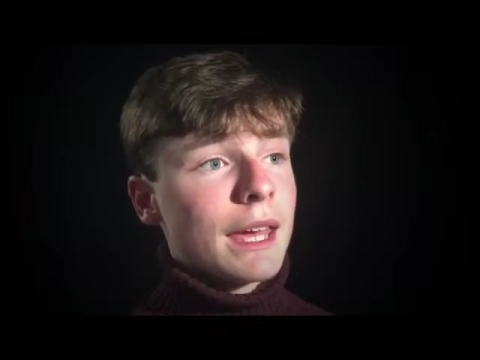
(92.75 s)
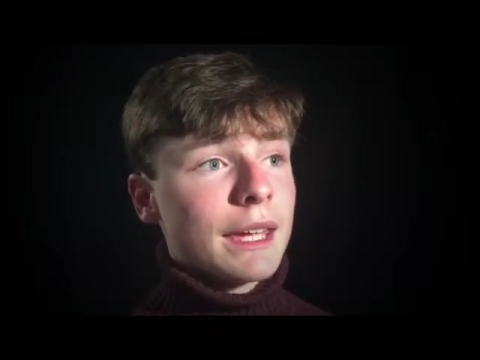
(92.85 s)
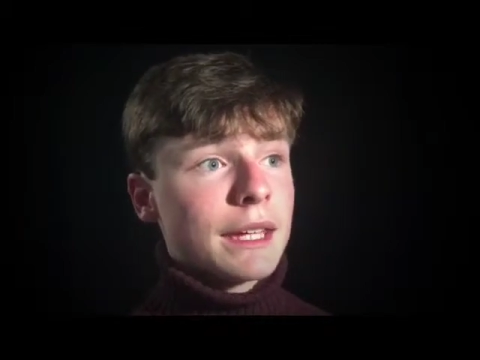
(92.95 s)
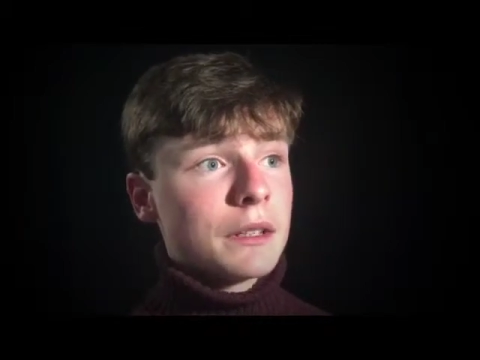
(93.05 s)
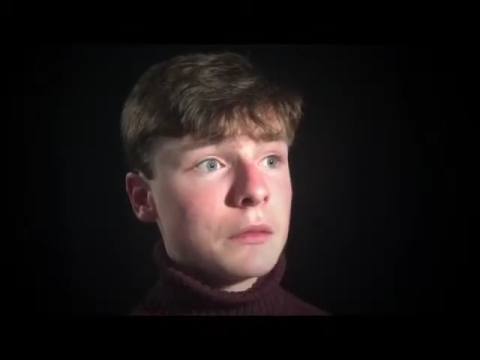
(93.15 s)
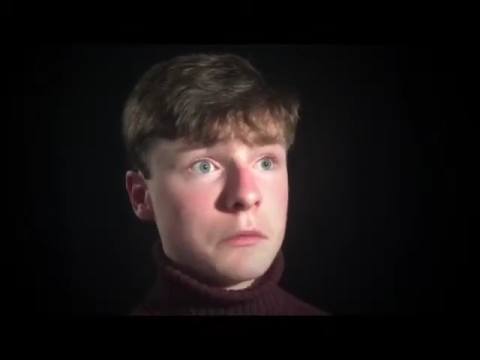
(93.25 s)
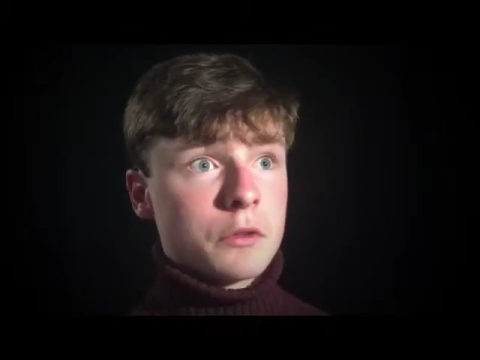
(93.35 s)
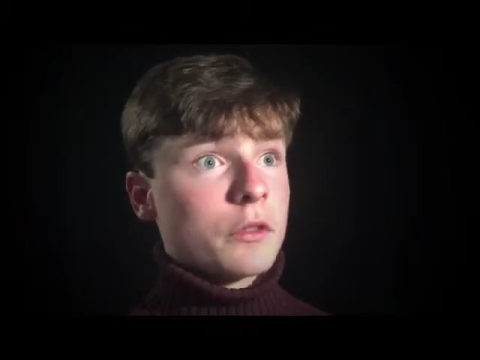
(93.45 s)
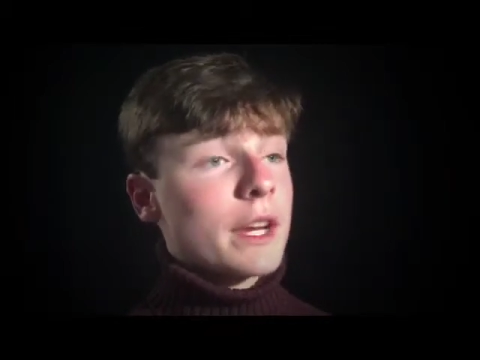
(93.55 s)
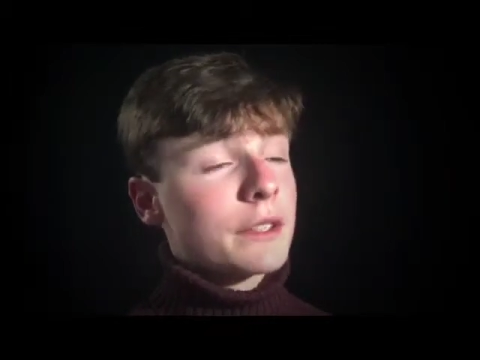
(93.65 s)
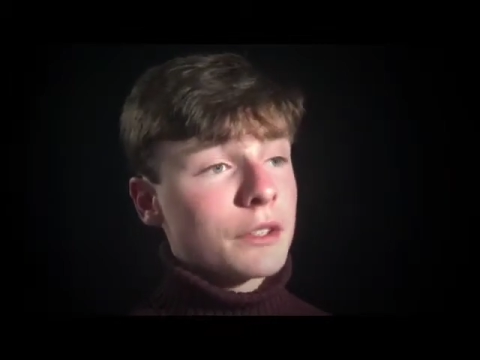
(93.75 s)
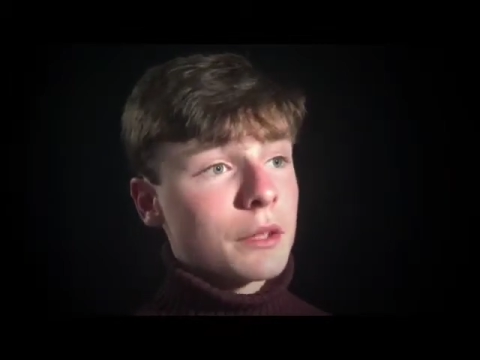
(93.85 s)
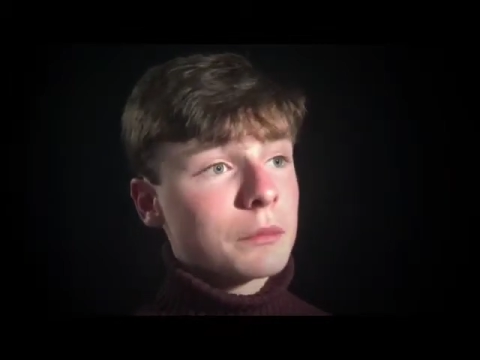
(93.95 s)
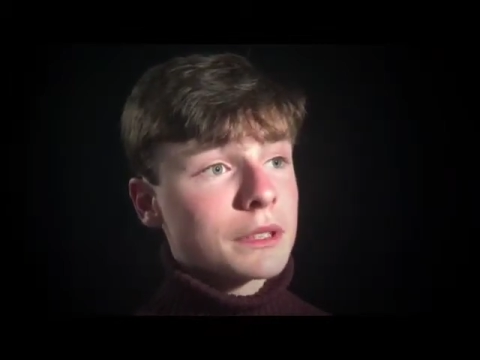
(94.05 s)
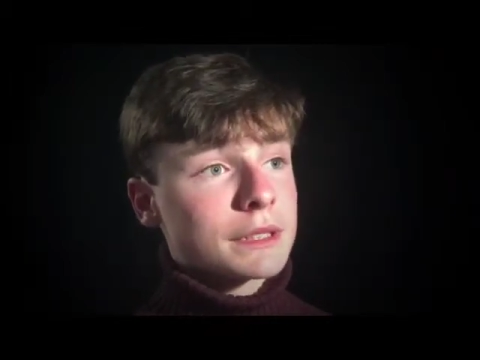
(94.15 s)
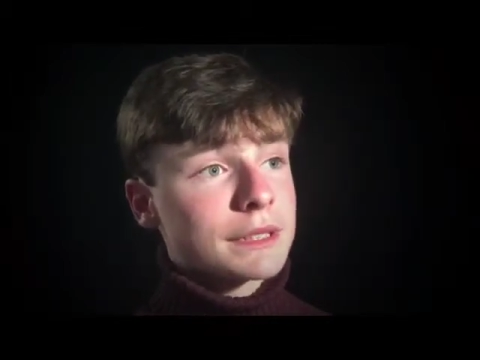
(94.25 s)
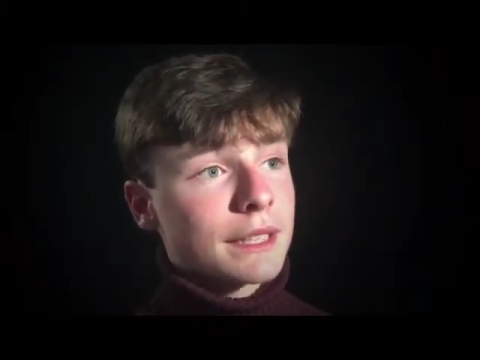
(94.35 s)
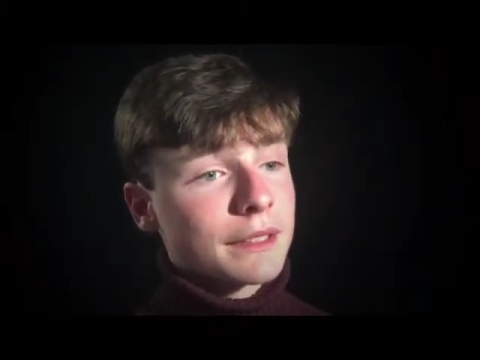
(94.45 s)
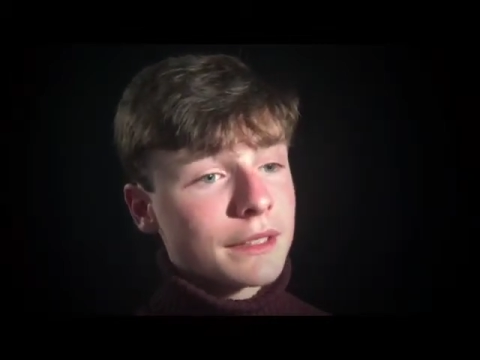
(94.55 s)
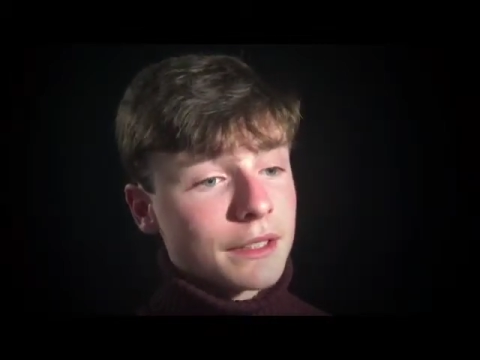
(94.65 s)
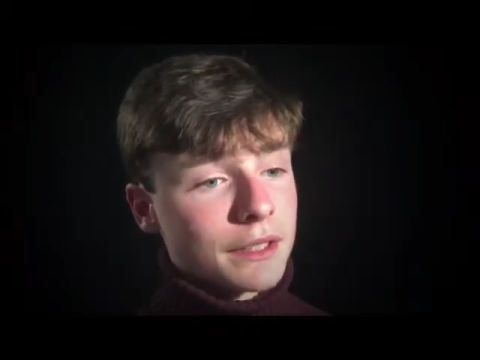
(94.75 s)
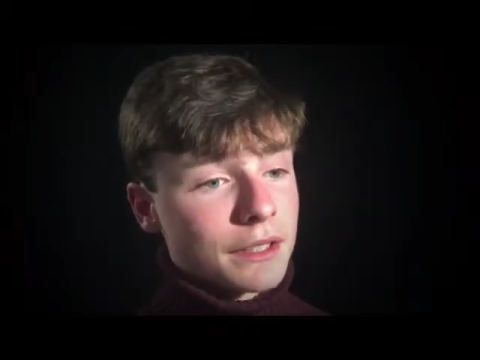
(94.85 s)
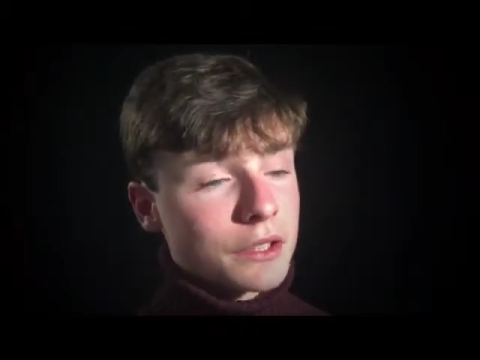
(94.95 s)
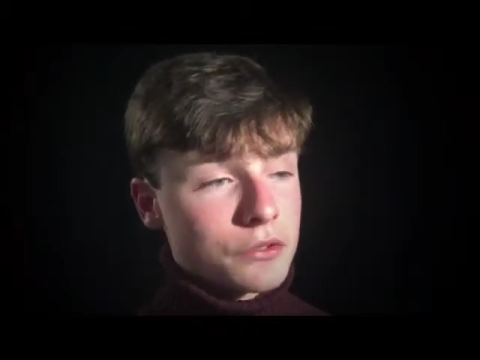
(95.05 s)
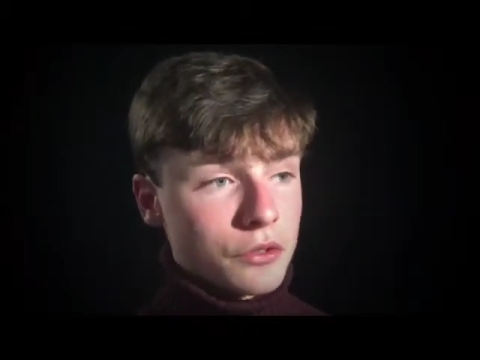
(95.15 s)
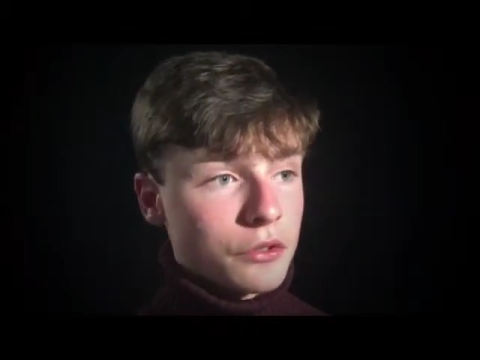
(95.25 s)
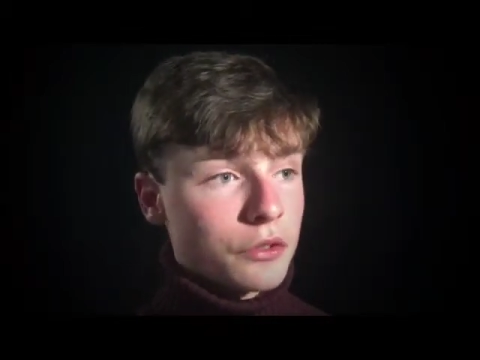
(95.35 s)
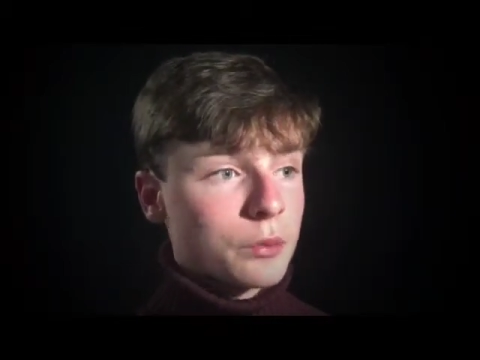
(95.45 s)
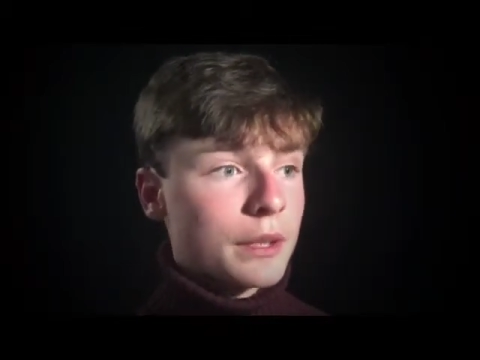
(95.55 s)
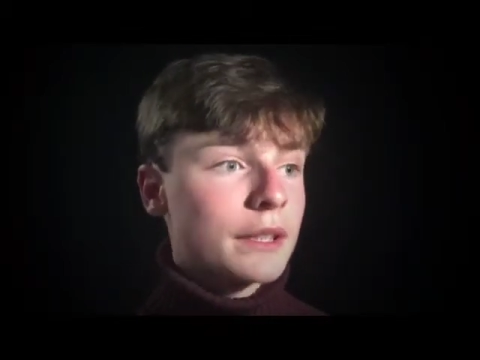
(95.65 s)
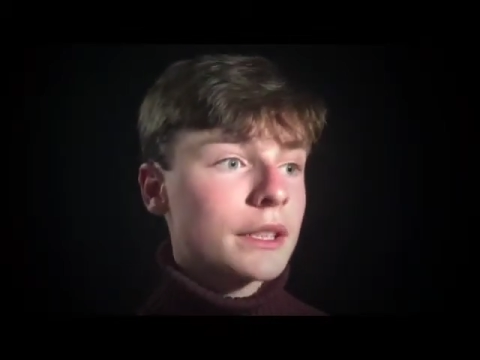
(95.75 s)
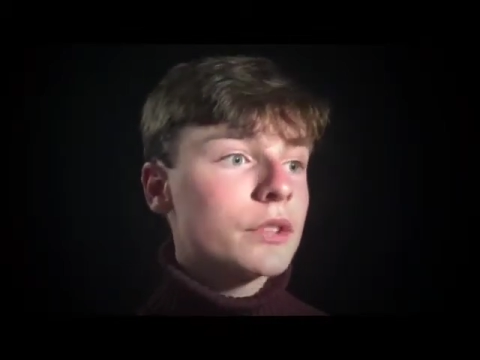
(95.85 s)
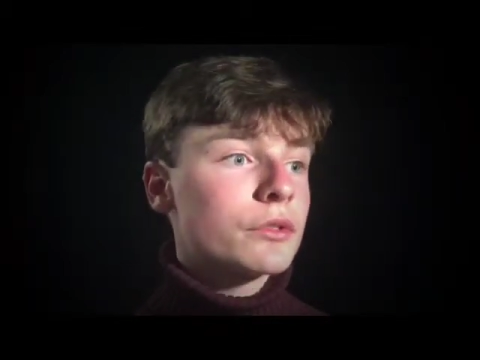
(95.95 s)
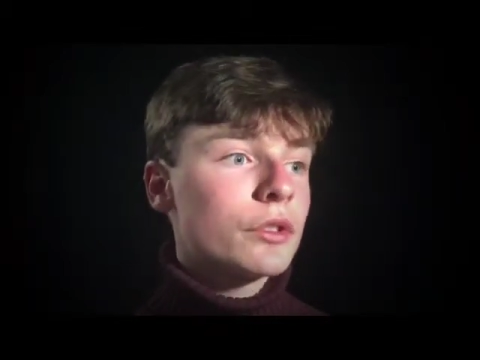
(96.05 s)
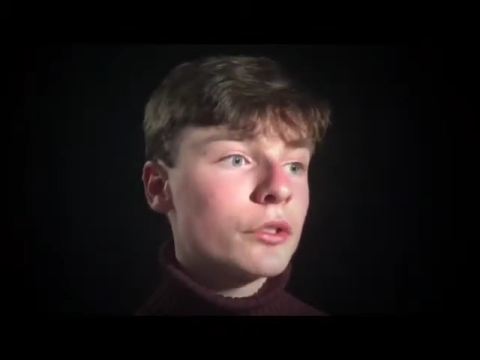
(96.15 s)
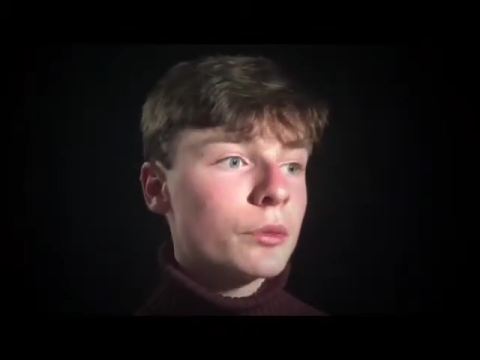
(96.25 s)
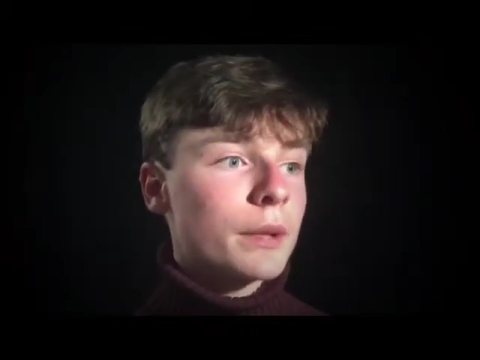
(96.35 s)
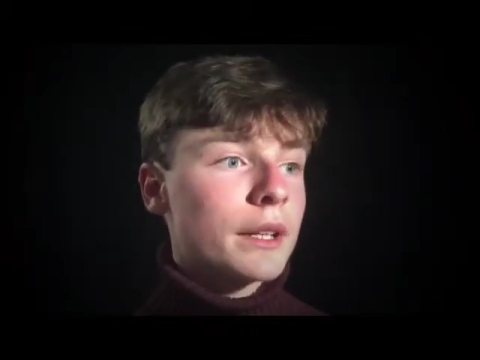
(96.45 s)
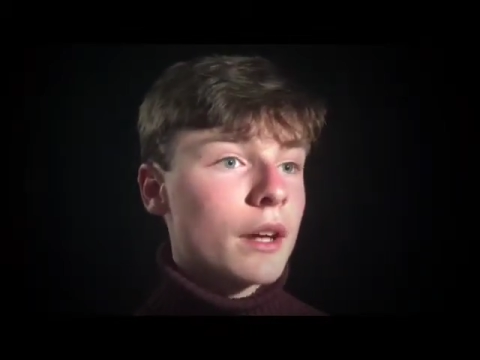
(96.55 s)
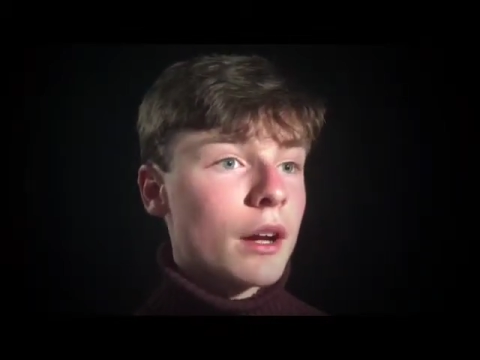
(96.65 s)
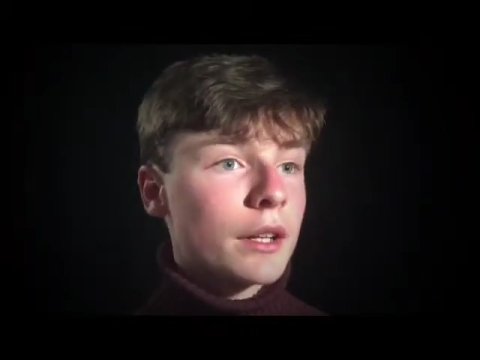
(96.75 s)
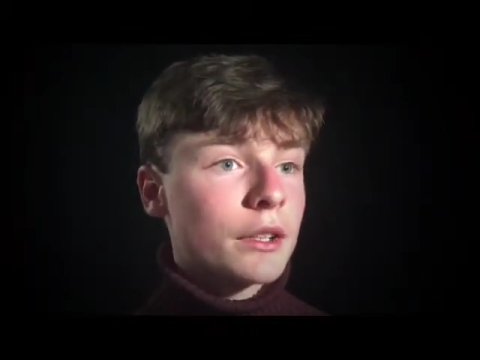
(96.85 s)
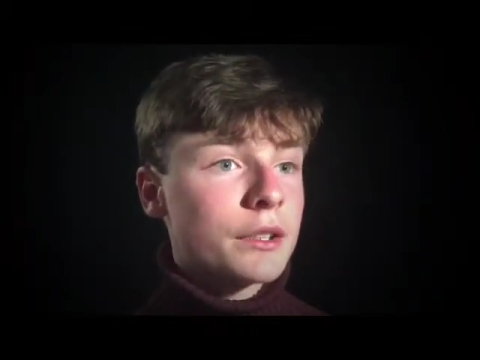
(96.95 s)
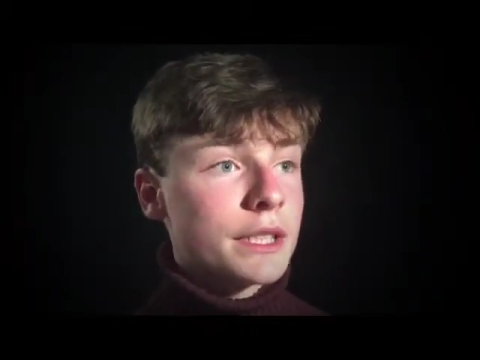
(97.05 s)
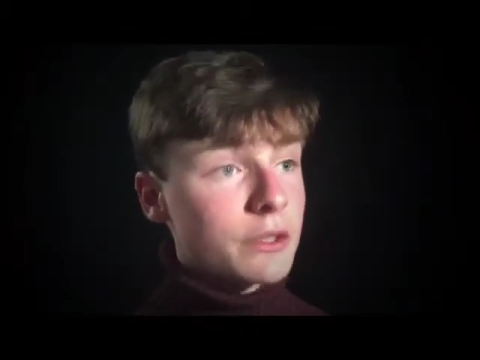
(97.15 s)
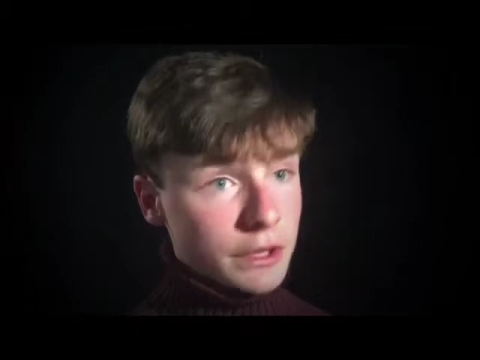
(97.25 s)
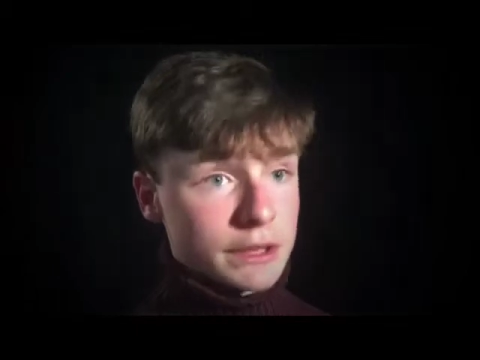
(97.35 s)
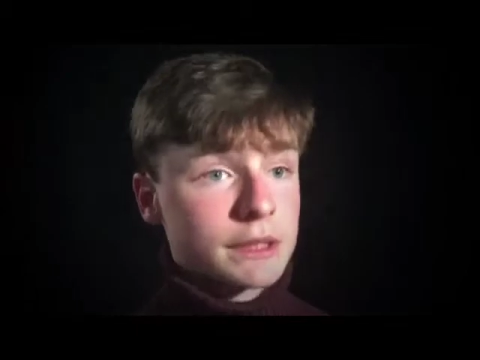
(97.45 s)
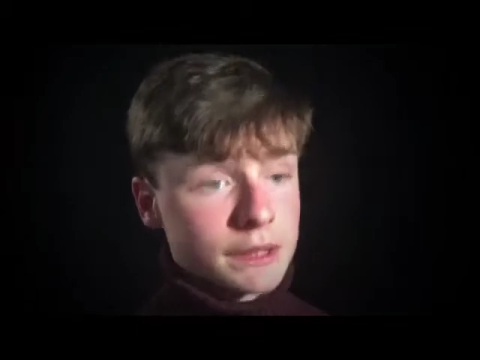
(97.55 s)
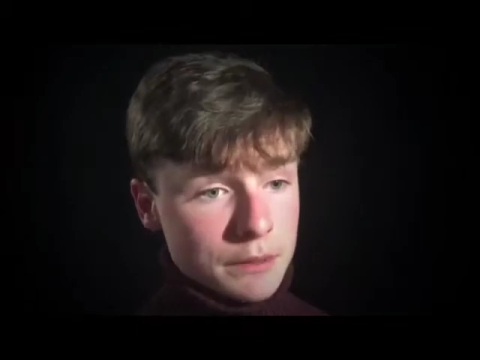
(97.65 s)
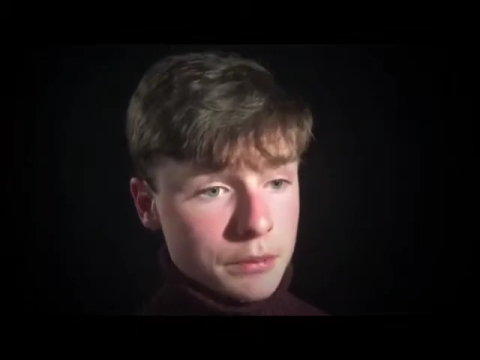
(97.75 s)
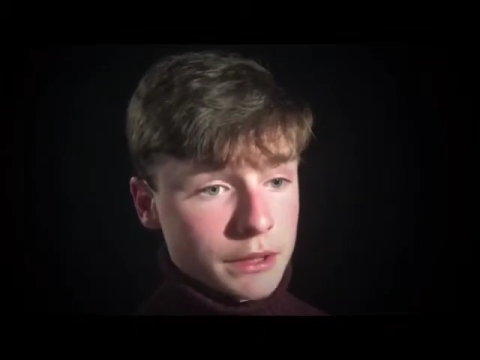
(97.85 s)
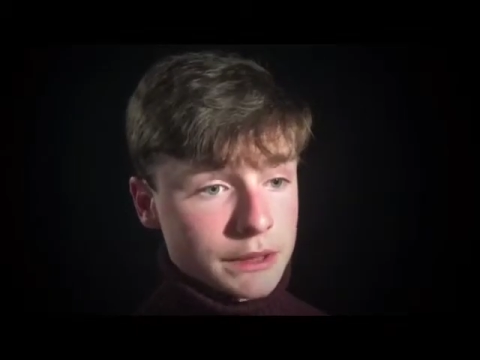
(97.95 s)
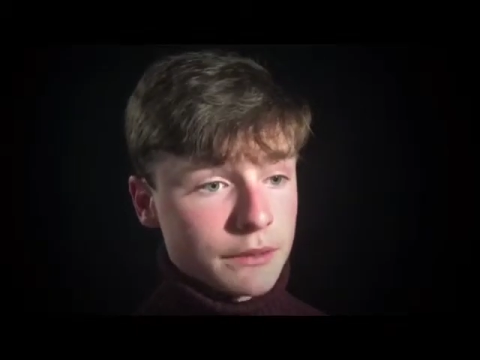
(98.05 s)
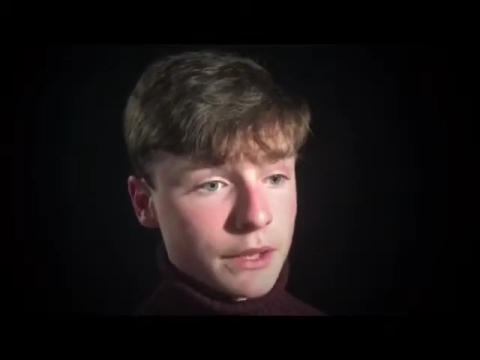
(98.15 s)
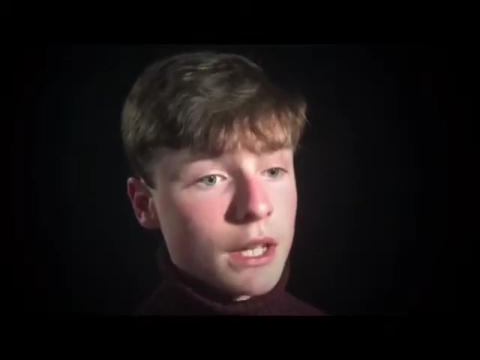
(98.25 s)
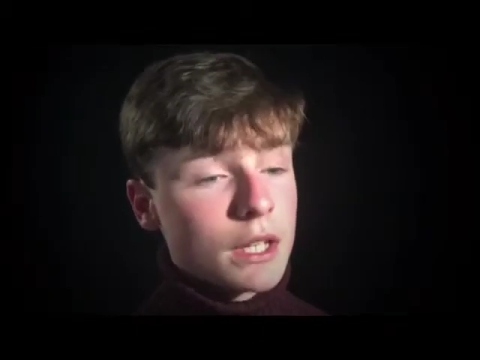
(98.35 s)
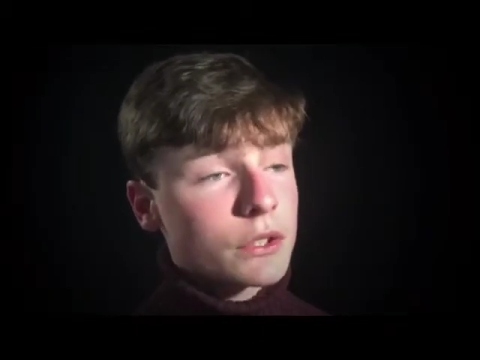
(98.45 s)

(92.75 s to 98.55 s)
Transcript: in greater numbers than the control group, and the control group had higher decreases in positivity.